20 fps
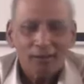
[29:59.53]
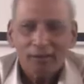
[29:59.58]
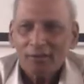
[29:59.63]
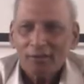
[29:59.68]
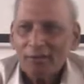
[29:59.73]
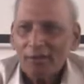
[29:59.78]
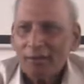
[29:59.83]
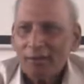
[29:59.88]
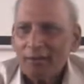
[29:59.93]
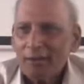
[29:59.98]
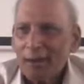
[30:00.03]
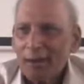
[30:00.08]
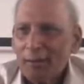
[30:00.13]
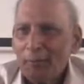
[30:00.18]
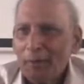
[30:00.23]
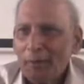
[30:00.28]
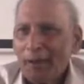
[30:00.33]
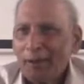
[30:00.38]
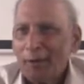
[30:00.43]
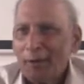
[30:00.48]
The third
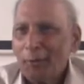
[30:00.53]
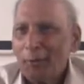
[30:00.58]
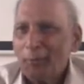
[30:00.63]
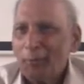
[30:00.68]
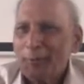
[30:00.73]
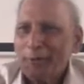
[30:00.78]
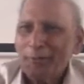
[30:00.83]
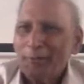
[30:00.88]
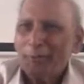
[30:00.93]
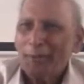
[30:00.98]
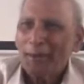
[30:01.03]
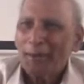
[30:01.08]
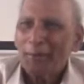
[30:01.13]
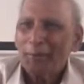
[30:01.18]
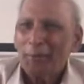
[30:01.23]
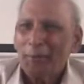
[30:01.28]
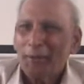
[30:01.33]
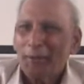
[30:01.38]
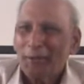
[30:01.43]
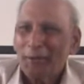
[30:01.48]
time I opened
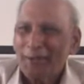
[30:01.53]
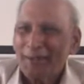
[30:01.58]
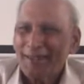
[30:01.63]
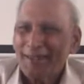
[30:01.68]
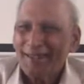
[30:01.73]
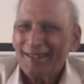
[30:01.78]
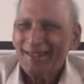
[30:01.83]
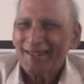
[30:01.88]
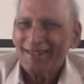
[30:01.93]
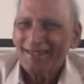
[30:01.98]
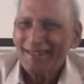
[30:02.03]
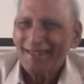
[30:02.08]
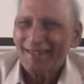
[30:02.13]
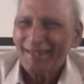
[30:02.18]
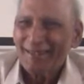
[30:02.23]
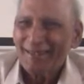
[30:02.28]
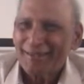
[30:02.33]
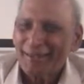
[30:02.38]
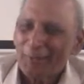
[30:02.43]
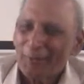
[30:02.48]
my mouth, he
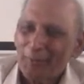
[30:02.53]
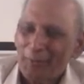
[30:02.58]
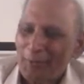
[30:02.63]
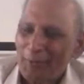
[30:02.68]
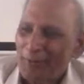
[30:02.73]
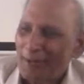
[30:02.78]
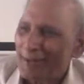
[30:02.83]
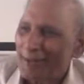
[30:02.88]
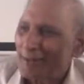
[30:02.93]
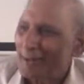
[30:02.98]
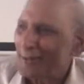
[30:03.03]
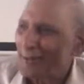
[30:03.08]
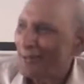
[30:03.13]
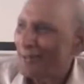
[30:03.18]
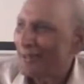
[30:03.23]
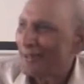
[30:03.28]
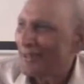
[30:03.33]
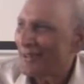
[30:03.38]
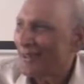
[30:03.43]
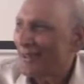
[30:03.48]
says, simply because you
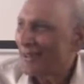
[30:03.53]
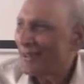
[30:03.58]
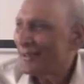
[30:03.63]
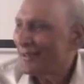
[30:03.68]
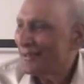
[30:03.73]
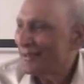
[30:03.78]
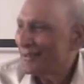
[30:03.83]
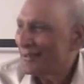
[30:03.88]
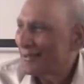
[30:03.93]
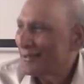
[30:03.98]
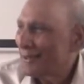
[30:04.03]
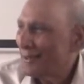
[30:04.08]
are a dog,